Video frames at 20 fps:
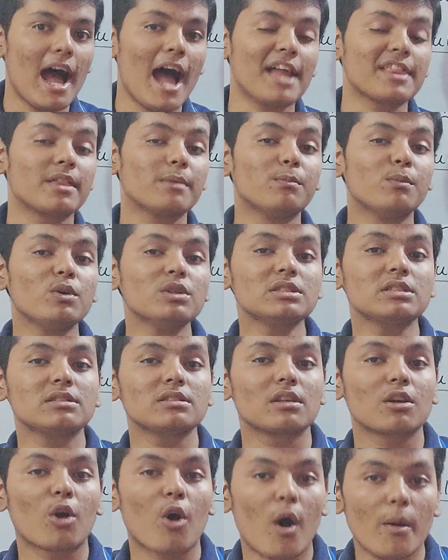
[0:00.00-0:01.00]
and the
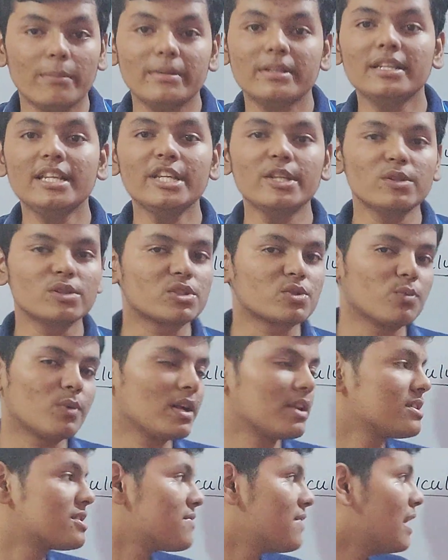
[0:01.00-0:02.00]
most commonly used
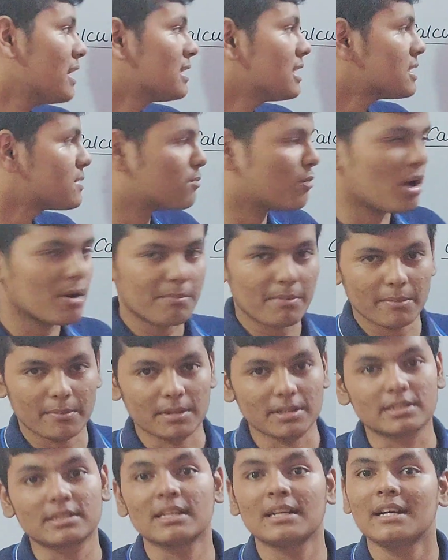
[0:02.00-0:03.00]
ones were the small
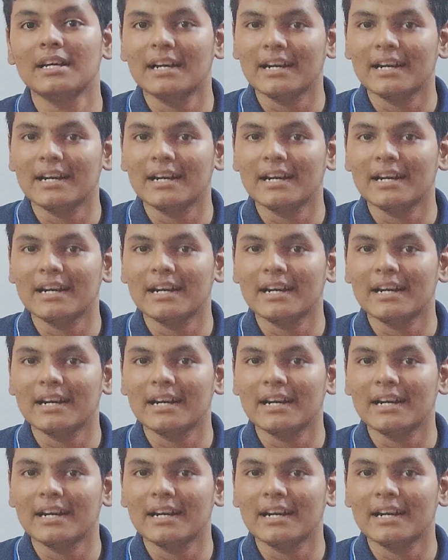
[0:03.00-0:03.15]
pebbles.